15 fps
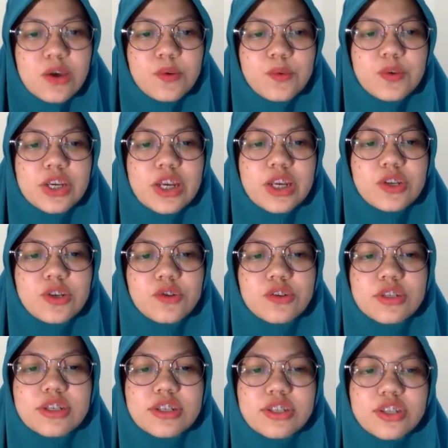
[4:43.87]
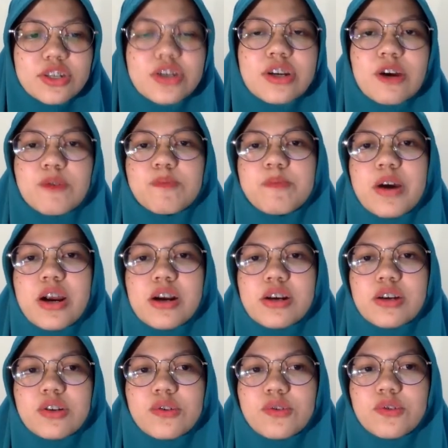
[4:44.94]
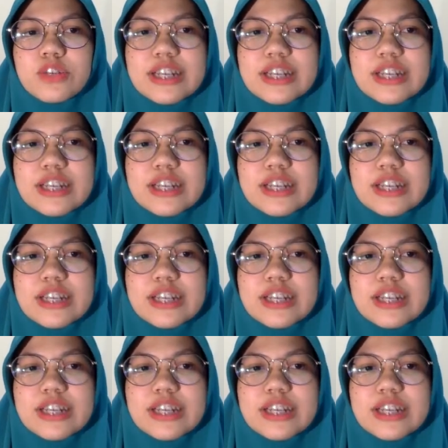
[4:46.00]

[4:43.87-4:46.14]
We can use the tear down part to